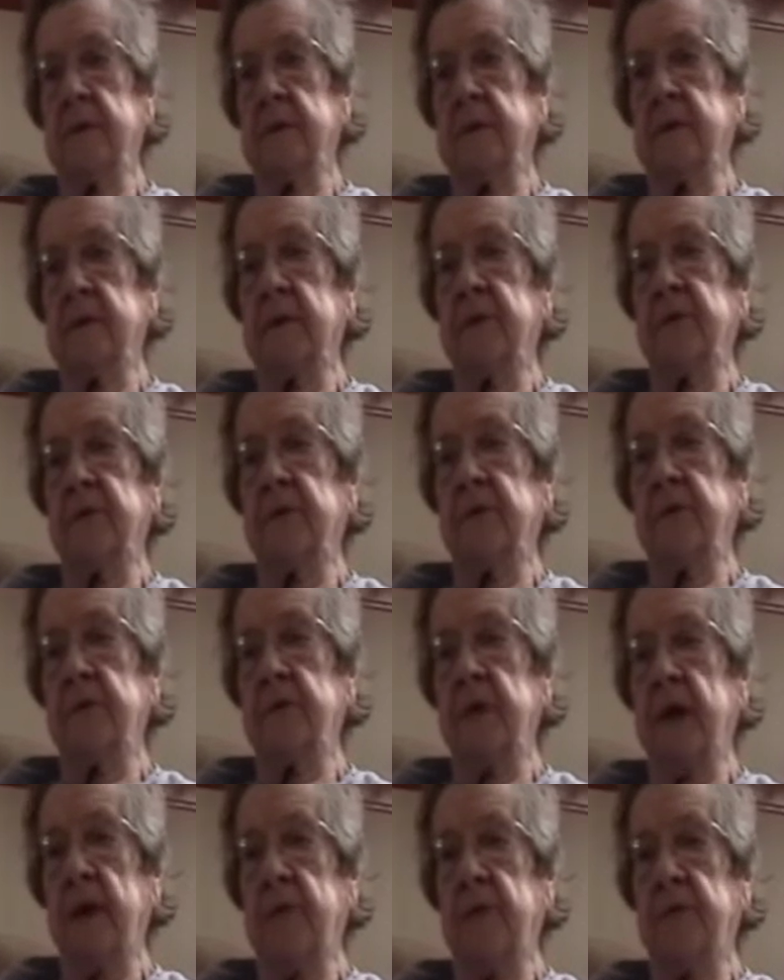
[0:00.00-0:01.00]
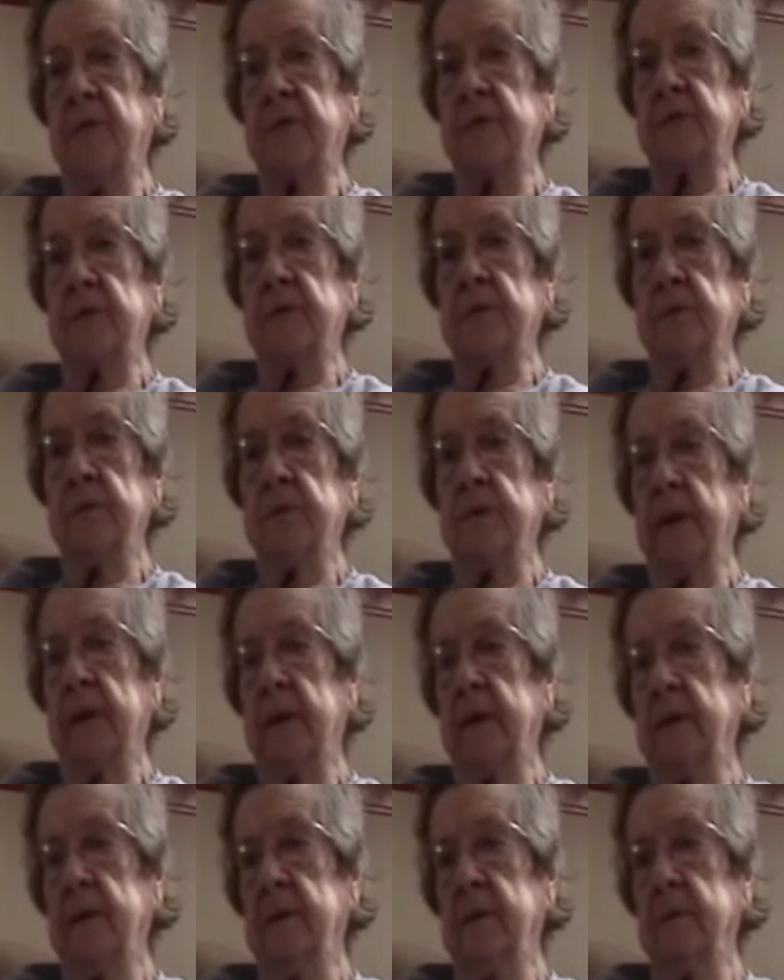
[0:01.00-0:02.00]
stuff that you had for school,
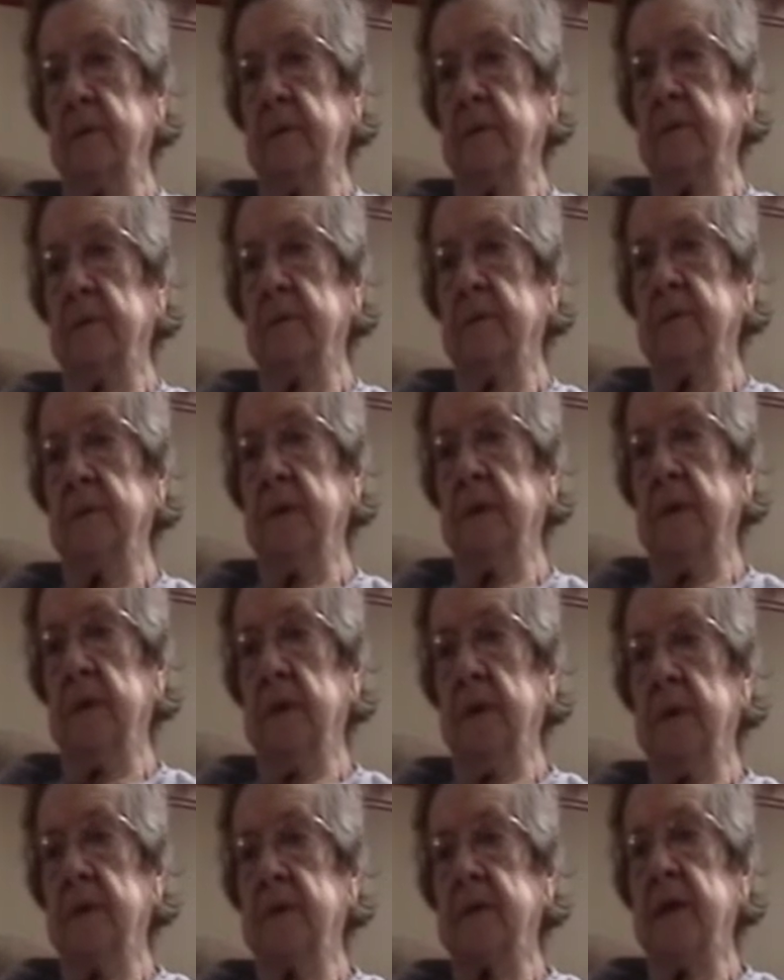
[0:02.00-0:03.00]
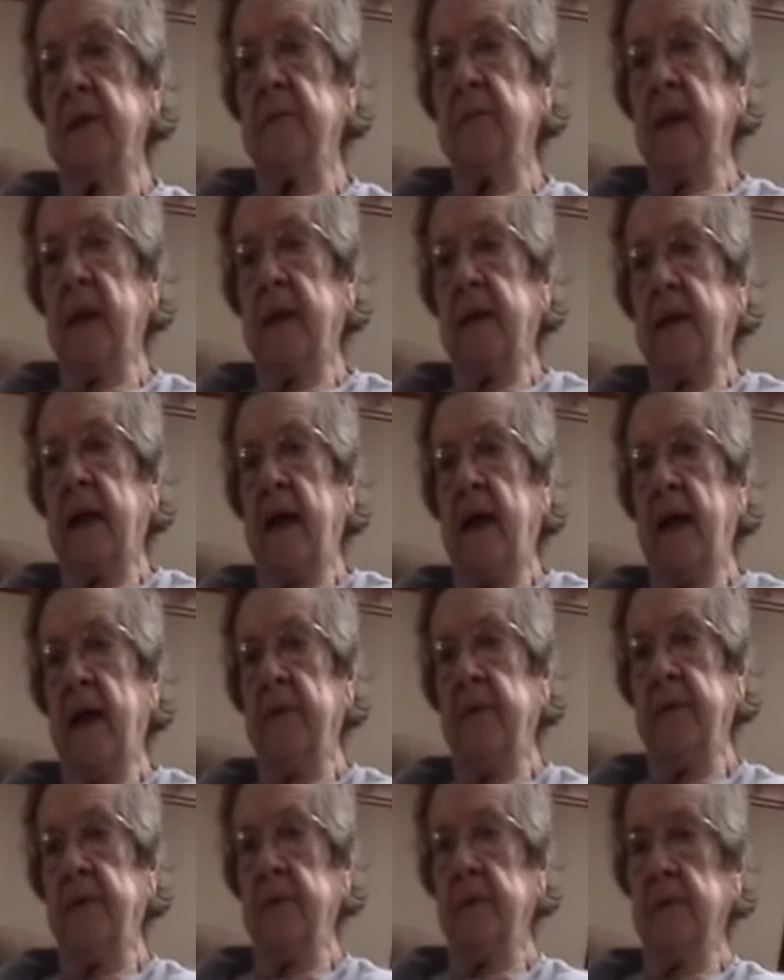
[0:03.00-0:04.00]
same like they
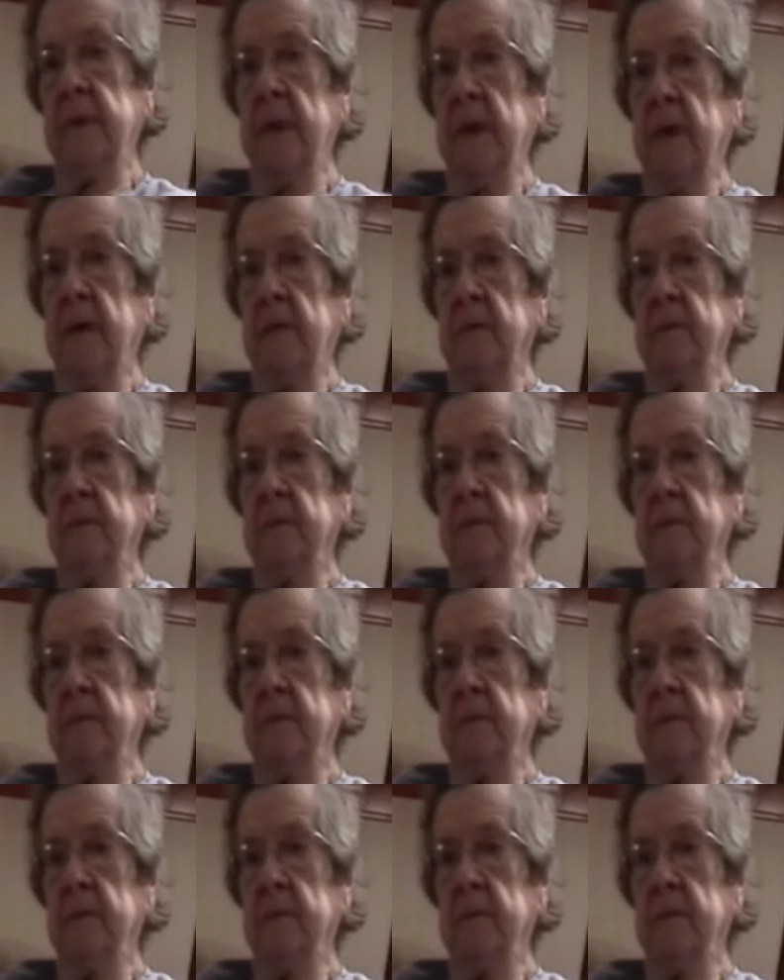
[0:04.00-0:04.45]
have here now.